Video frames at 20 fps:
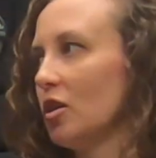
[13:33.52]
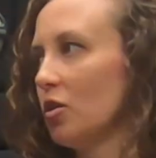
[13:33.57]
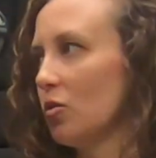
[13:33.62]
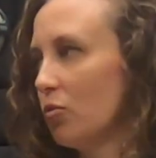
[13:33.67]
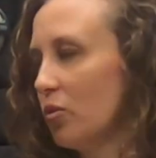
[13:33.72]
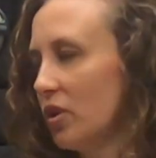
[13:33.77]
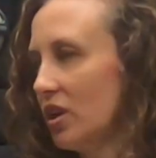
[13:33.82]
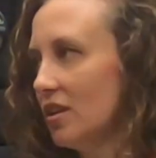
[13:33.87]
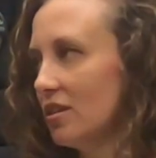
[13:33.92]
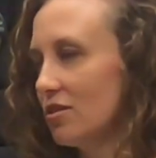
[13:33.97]

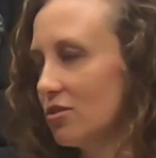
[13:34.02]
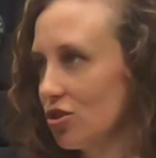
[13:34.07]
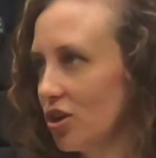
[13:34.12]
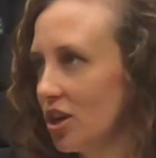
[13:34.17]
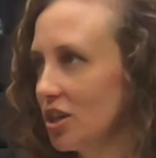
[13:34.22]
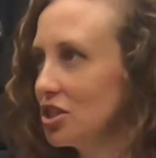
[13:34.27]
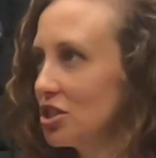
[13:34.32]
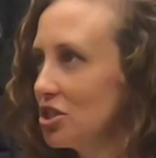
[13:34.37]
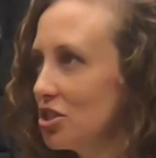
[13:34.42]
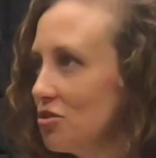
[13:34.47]
We
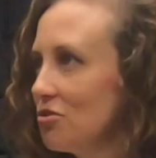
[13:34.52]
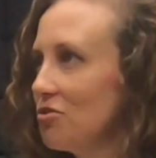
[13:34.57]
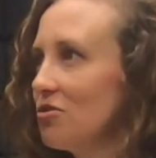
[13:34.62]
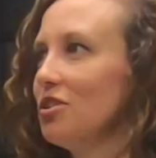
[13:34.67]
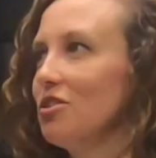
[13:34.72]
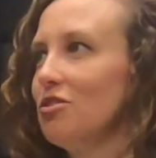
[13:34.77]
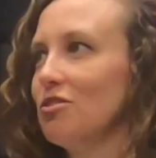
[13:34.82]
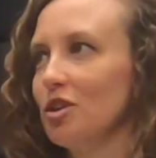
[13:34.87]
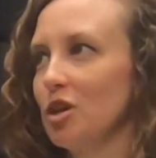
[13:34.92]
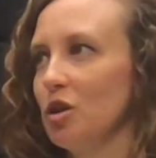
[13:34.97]
trust you
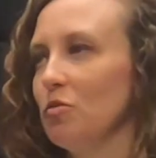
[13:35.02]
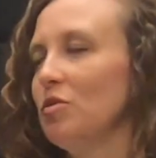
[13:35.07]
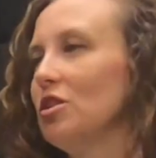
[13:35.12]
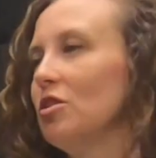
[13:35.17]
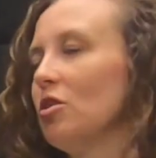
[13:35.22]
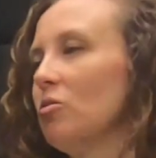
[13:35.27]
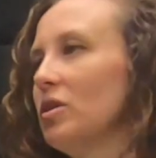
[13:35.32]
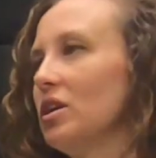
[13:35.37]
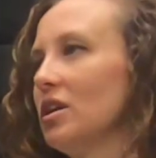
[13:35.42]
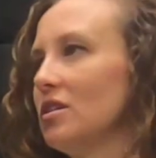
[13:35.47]
that you're going to be
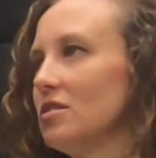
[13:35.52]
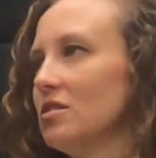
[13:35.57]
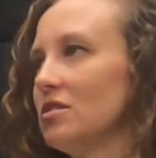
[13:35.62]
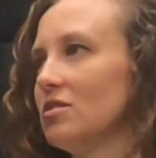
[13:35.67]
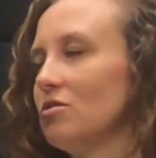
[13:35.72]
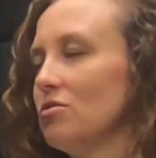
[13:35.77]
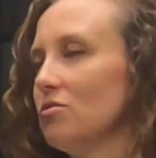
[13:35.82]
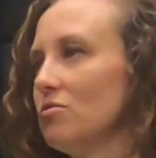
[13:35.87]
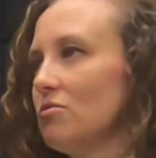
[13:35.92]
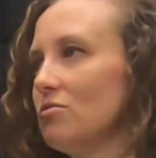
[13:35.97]
going
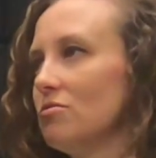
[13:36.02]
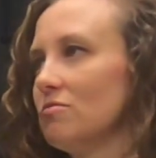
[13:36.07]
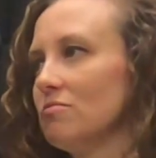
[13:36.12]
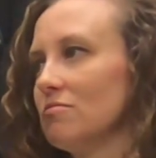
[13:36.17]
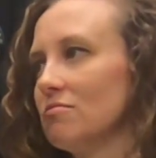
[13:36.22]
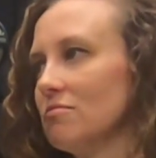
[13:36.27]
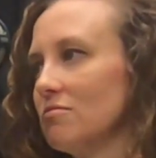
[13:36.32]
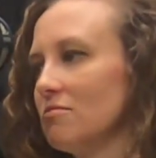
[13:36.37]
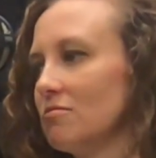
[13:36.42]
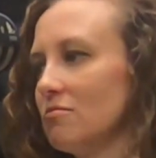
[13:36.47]
into
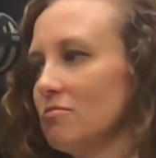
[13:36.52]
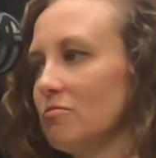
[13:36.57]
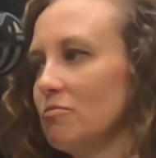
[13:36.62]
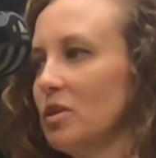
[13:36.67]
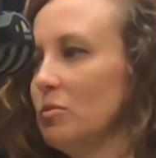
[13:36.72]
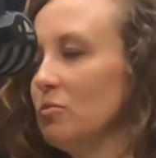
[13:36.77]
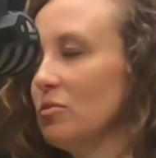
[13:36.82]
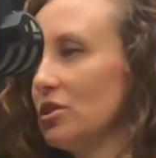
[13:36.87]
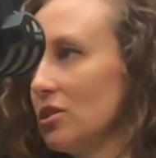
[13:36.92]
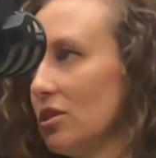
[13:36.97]

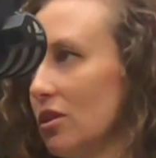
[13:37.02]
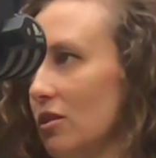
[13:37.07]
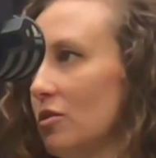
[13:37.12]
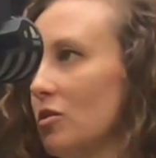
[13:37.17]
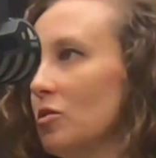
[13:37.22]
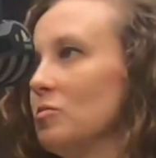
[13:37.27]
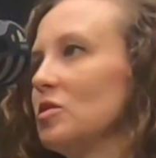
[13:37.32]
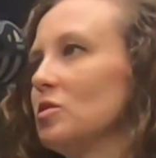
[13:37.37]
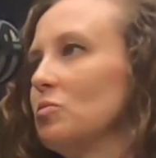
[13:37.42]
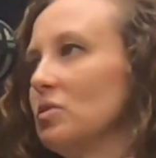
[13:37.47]
people's
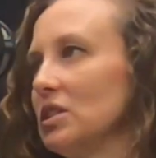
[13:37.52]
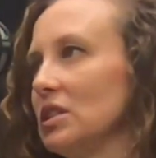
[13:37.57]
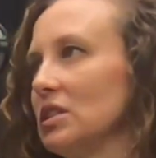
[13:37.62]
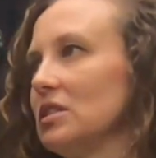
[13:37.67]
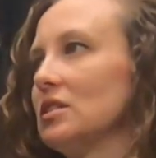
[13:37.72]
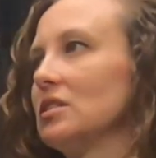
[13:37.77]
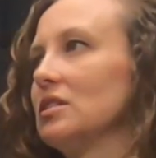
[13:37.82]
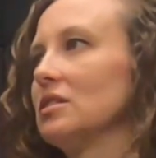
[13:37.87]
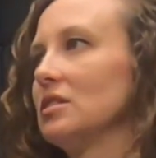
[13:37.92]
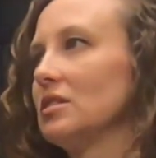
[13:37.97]
homes,
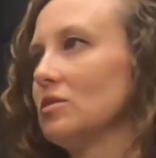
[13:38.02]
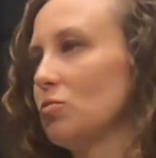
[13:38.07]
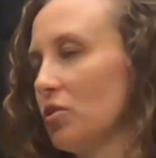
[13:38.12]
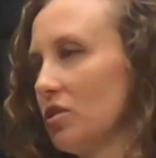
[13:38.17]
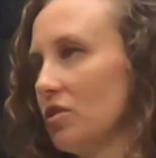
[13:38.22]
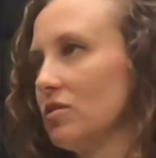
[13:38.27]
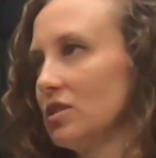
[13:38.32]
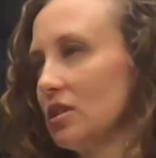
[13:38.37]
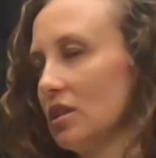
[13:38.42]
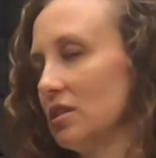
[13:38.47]
businesses
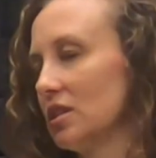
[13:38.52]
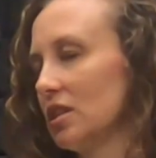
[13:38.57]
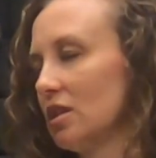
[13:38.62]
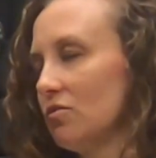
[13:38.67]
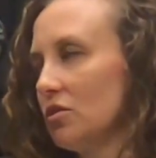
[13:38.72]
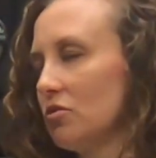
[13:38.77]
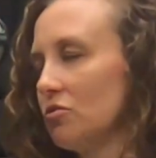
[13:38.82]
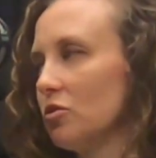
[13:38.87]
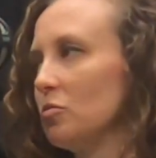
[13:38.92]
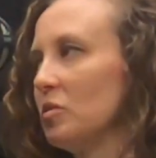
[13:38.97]
with
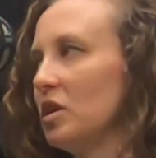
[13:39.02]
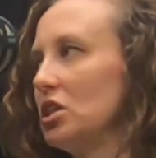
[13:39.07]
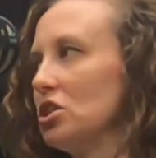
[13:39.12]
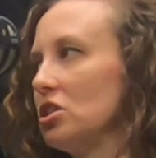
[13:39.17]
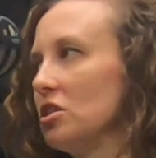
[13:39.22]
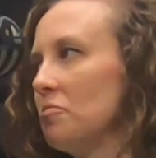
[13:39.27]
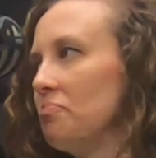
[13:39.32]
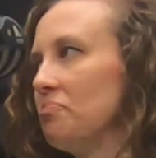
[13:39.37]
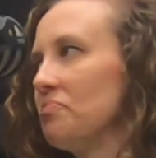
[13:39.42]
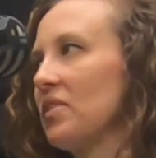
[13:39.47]
sensitive
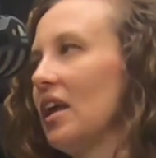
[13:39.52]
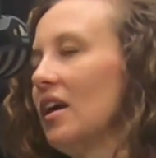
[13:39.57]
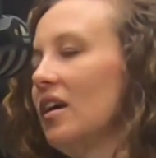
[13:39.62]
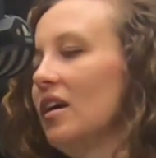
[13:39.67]
information.